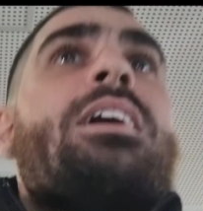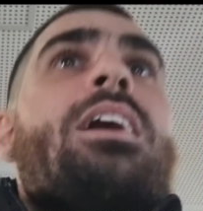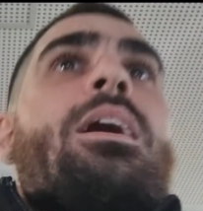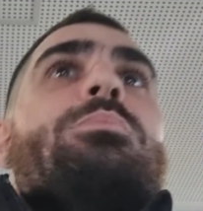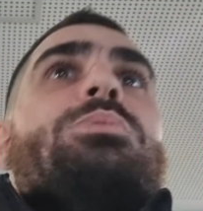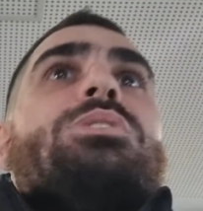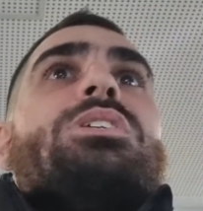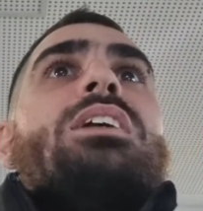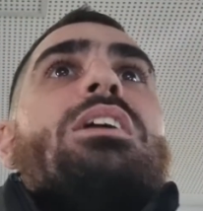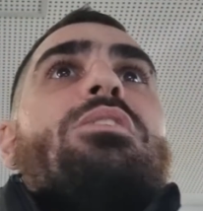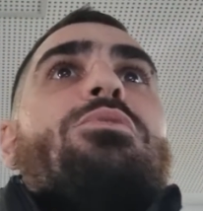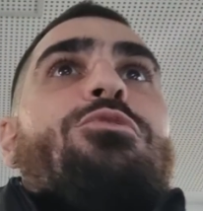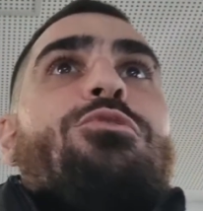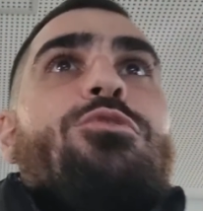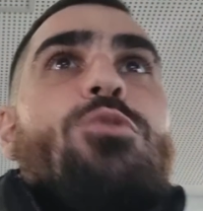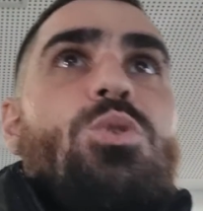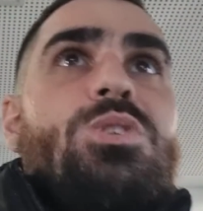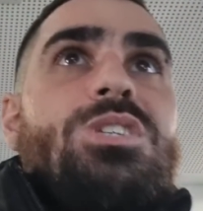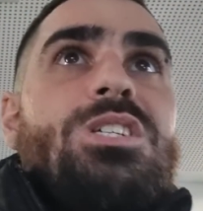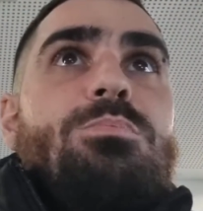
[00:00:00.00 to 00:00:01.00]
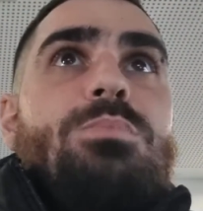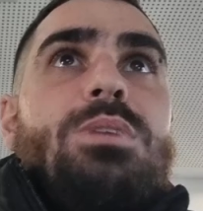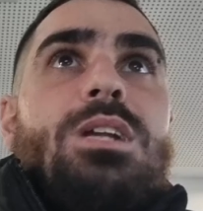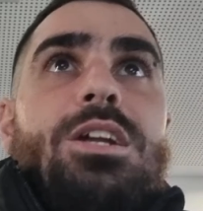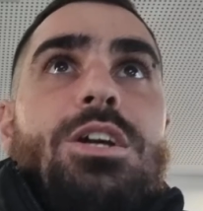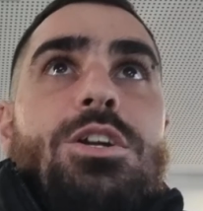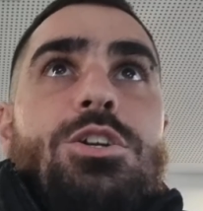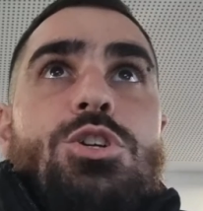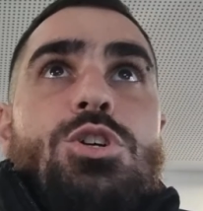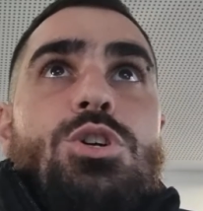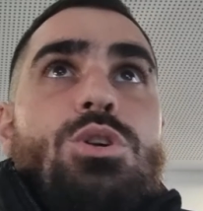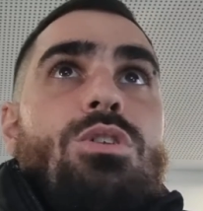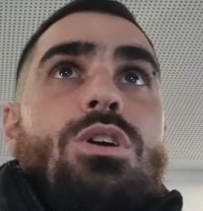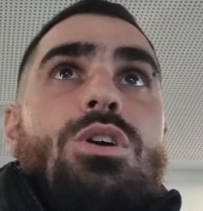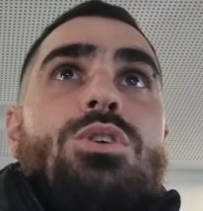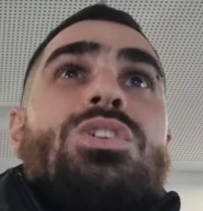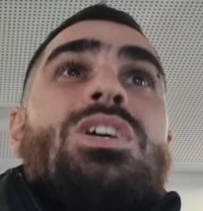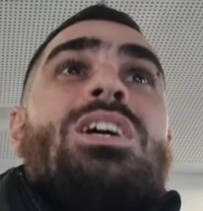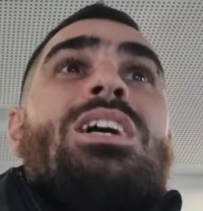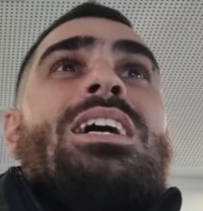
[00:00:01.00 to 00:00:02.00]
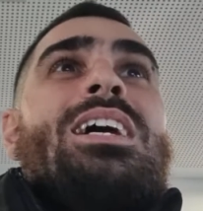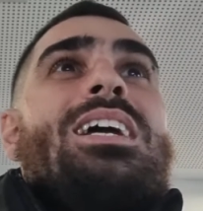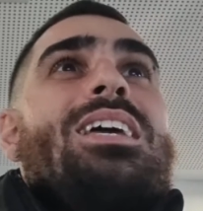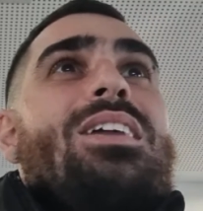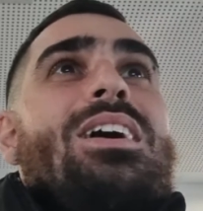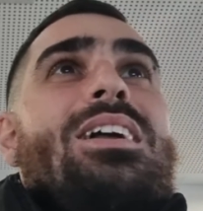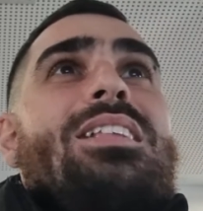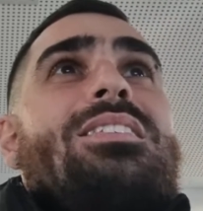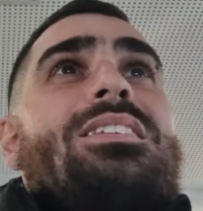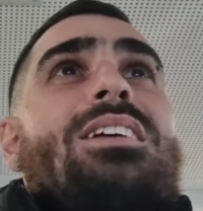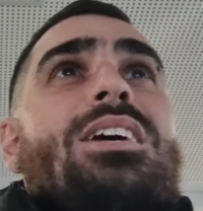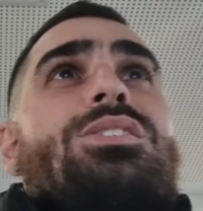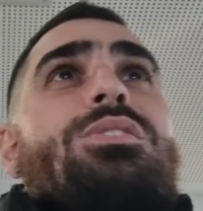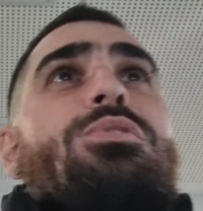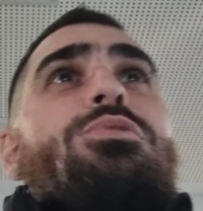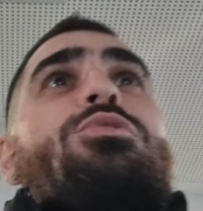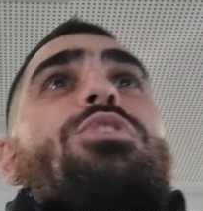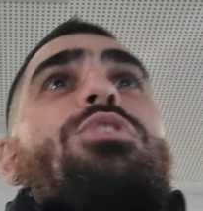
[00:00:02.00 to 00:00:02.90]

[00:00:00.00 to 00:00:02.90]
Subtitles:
comes in at 40 million euros. He then does a